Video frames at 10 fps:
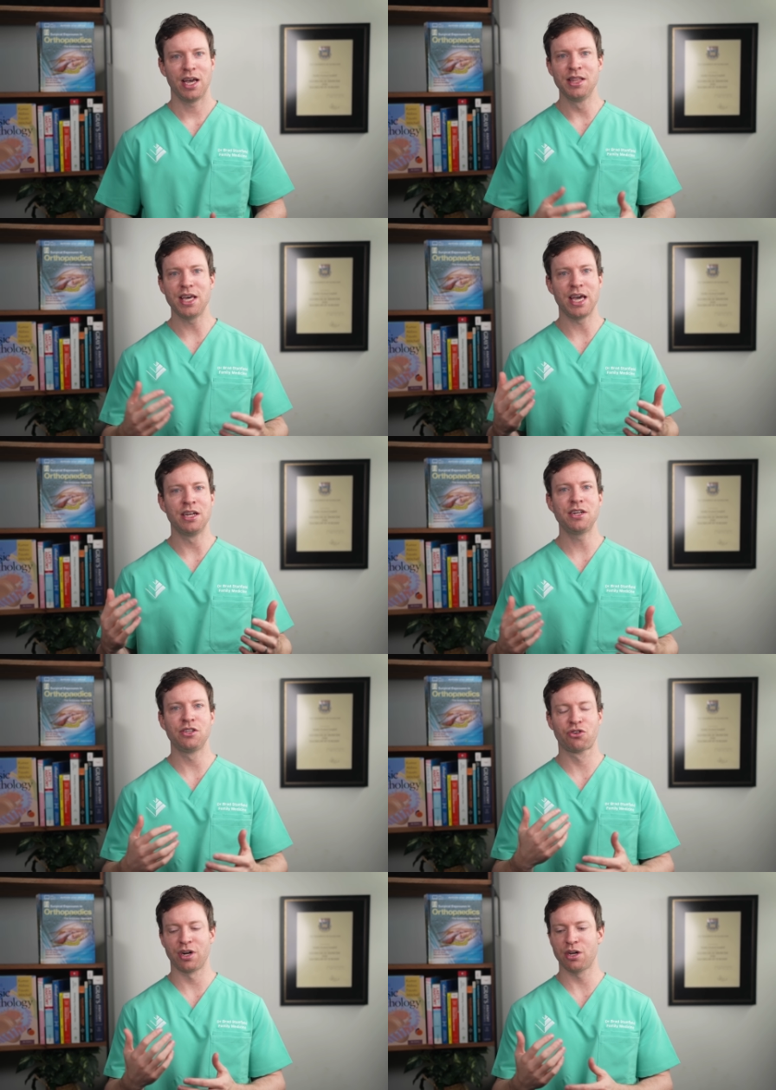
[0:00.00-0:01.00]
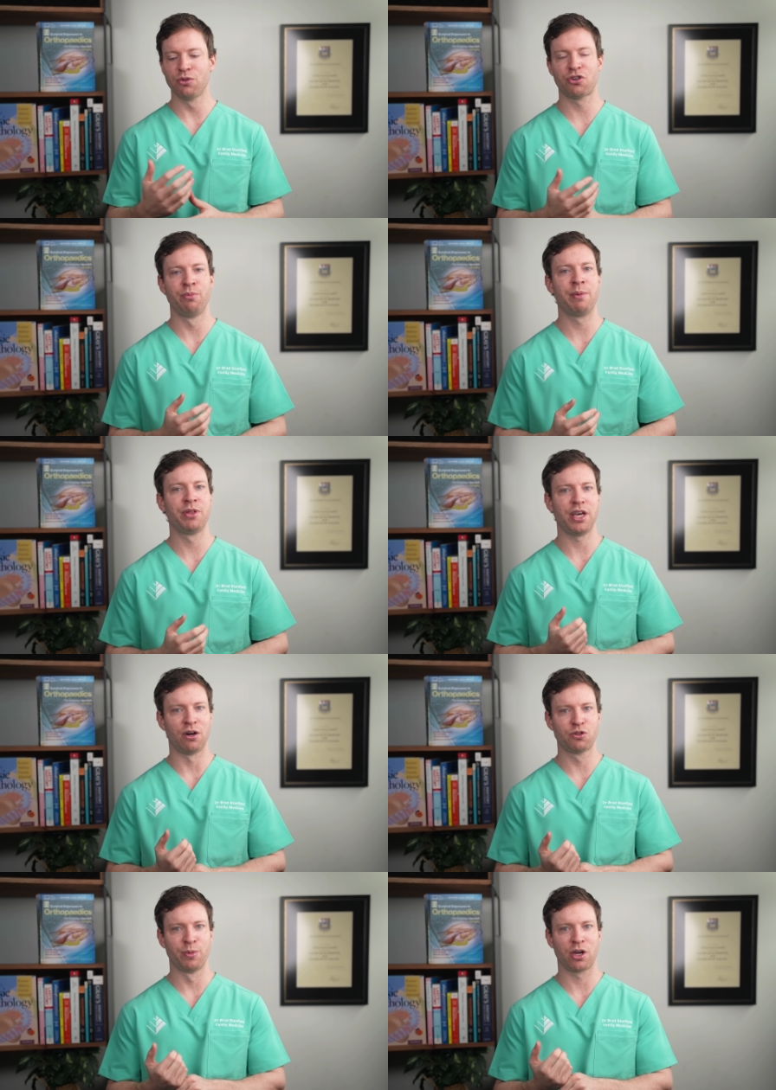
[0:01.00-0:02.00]
In the end, it's critical to remember the
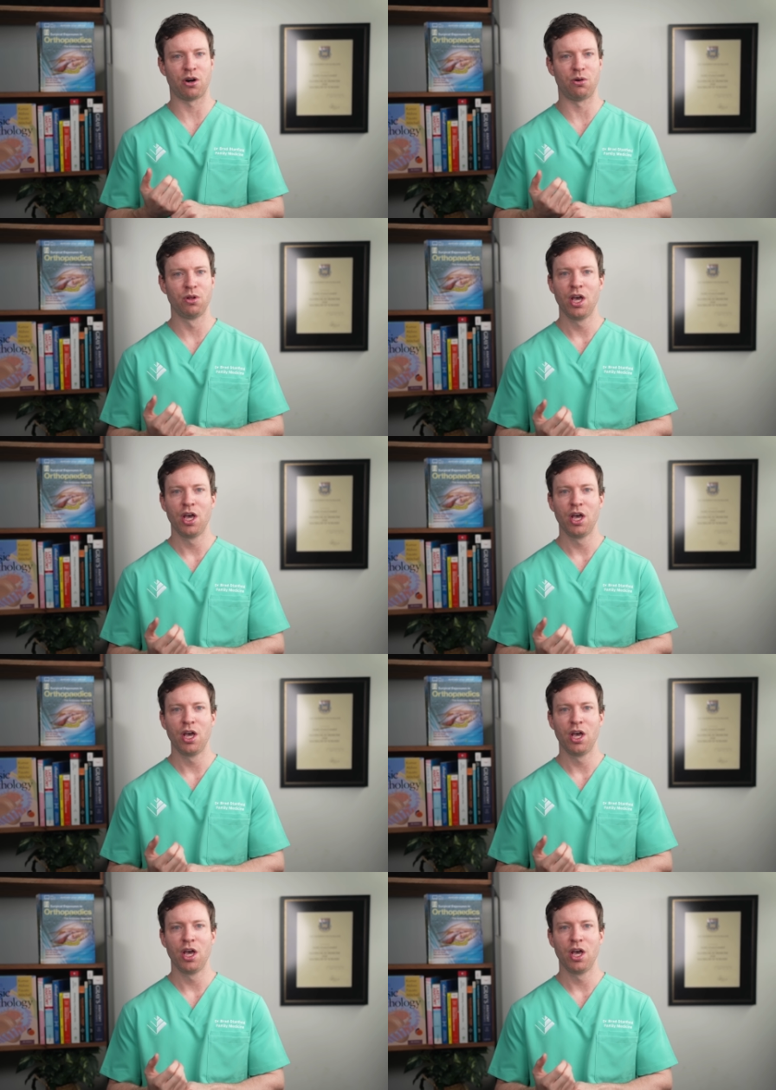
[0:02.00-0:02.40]
ultimate goal.